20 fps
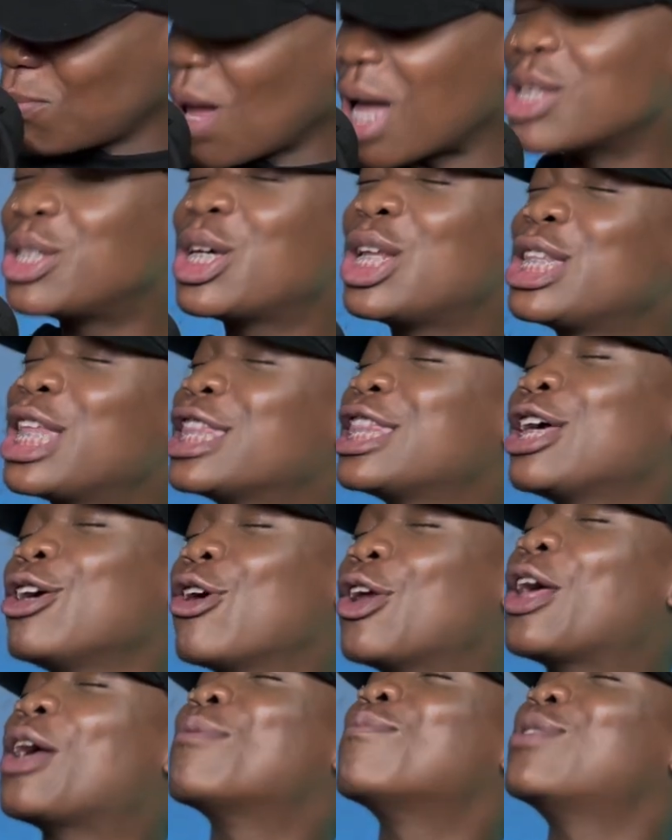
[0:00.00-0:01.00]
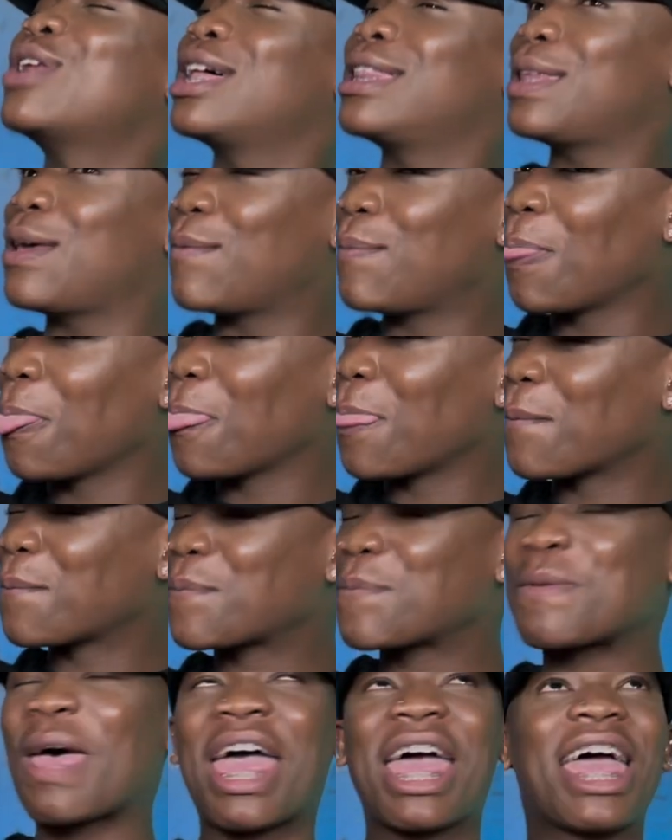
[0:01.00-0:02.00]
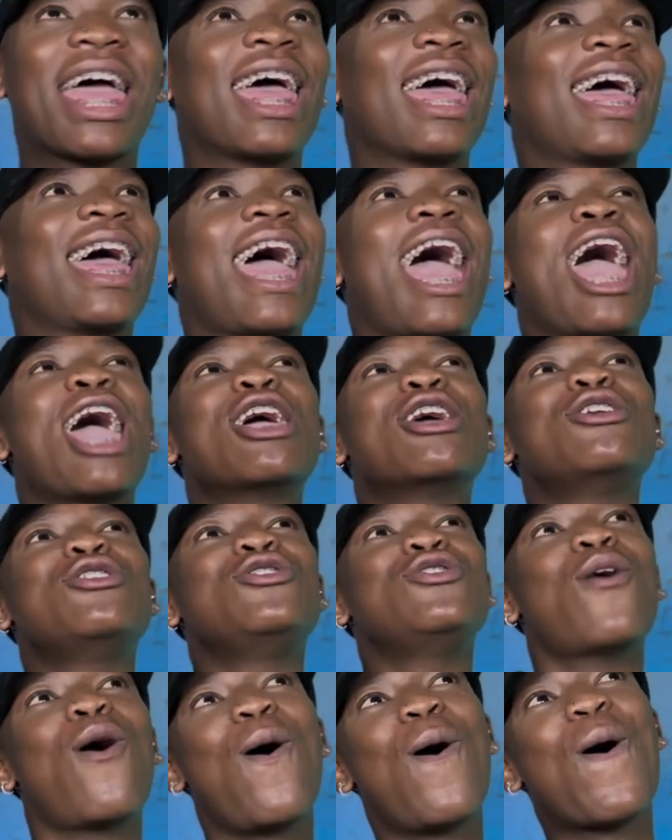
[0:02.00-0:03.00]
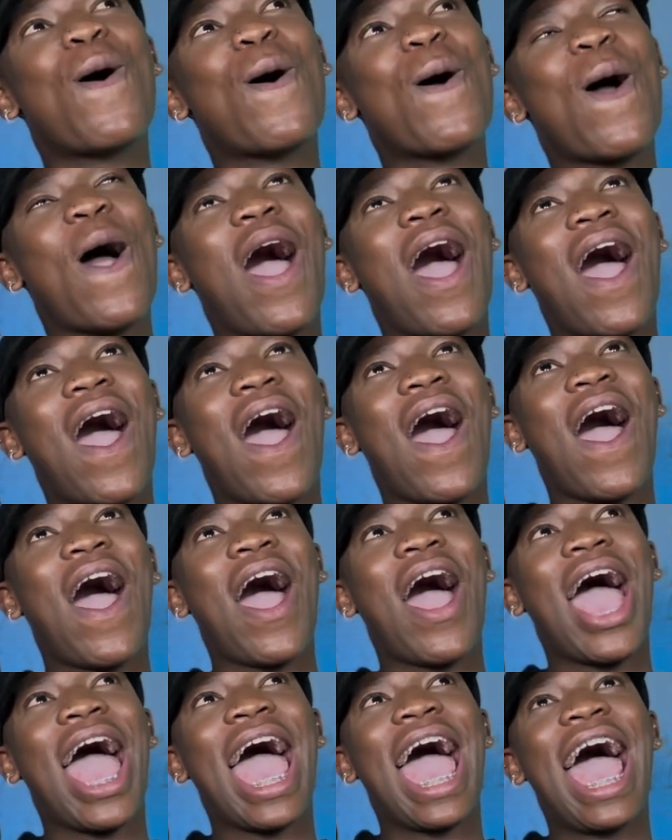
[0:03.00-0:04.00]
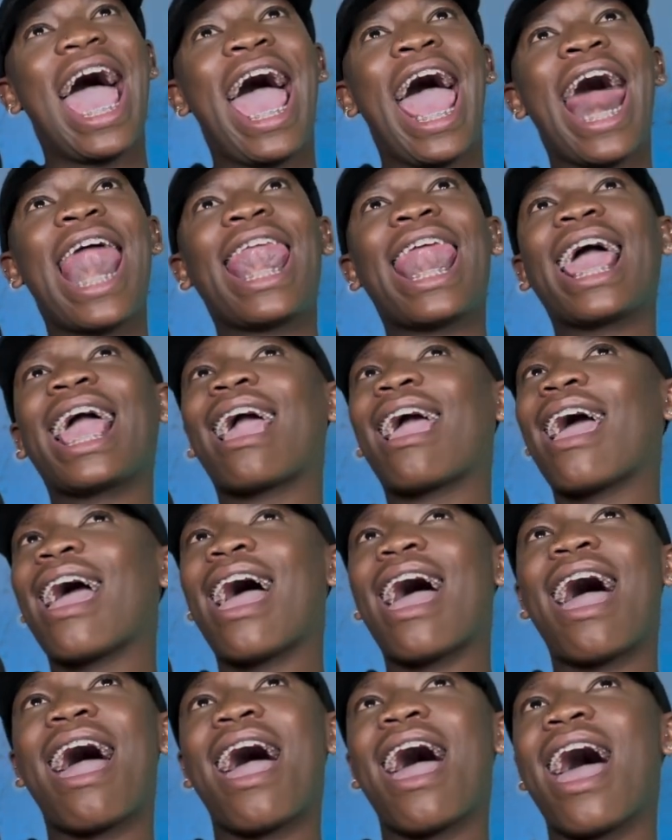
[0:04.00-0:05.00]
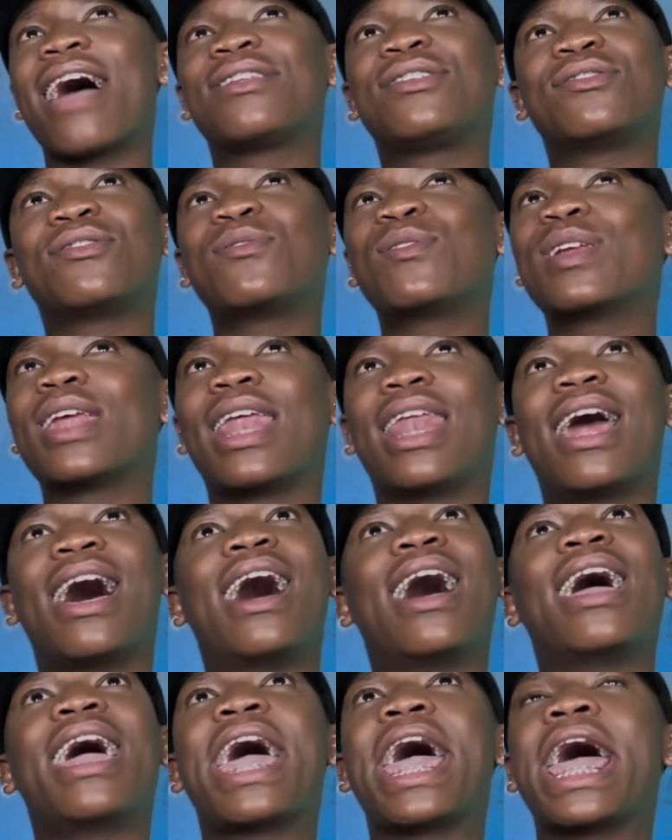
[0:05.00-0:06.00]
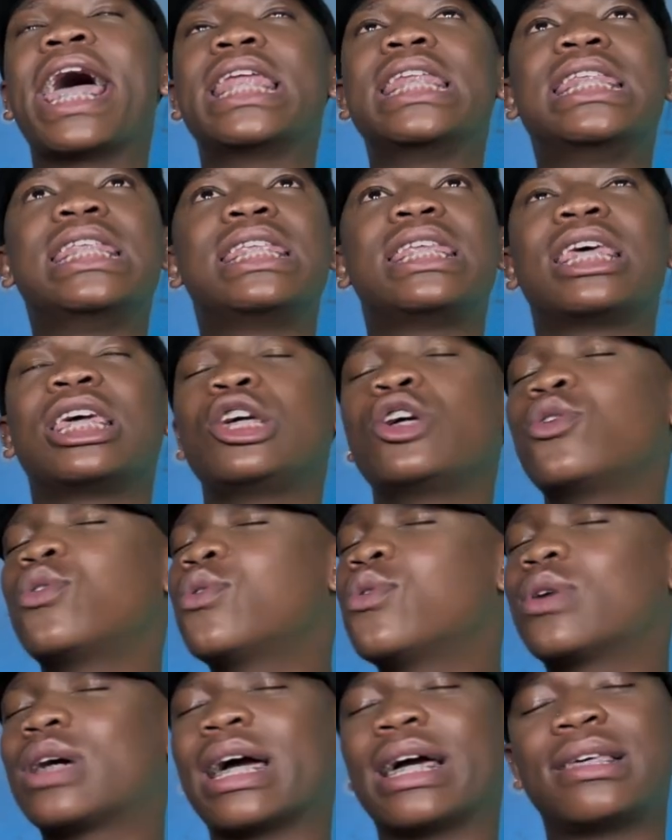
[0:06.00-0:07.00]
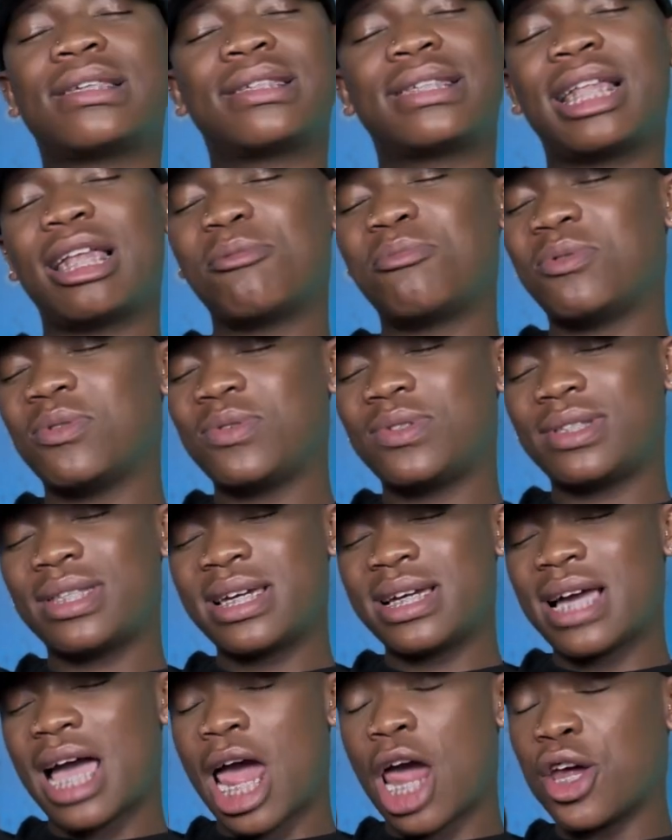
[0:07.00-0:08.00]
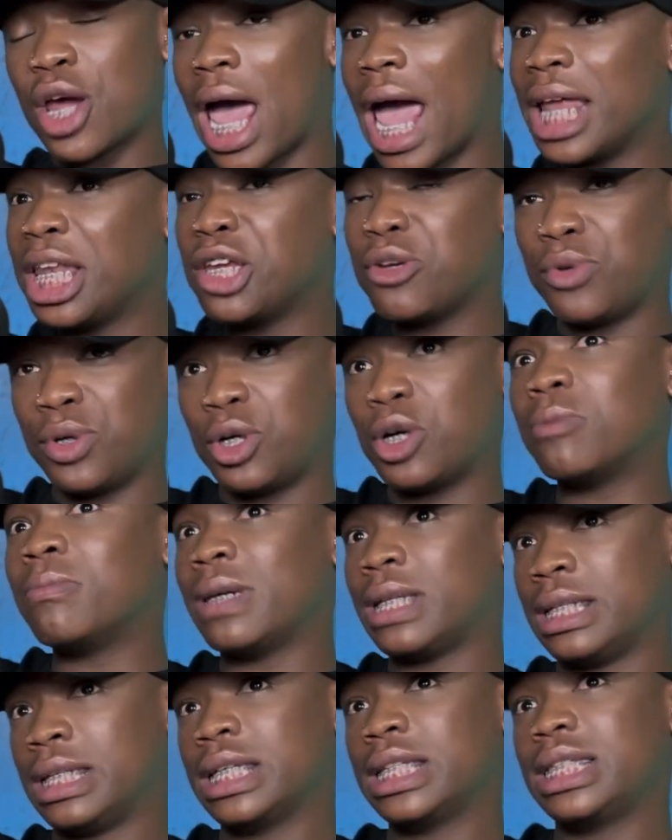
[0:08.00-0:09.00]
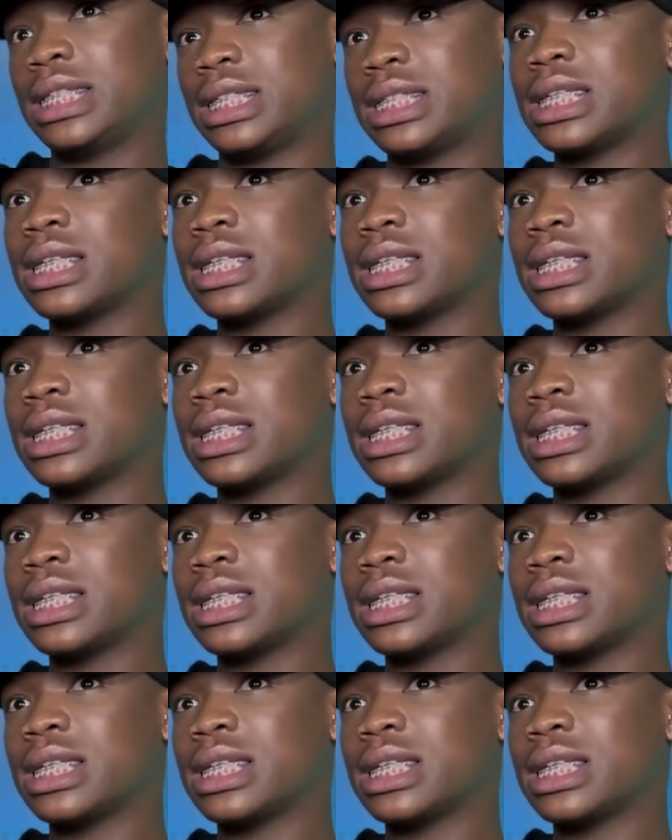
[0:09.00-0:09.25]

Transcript: Chelta thing rana monate. Yo. Like I don't wanna lie, and yo guys, club hosting, I highly recommend it.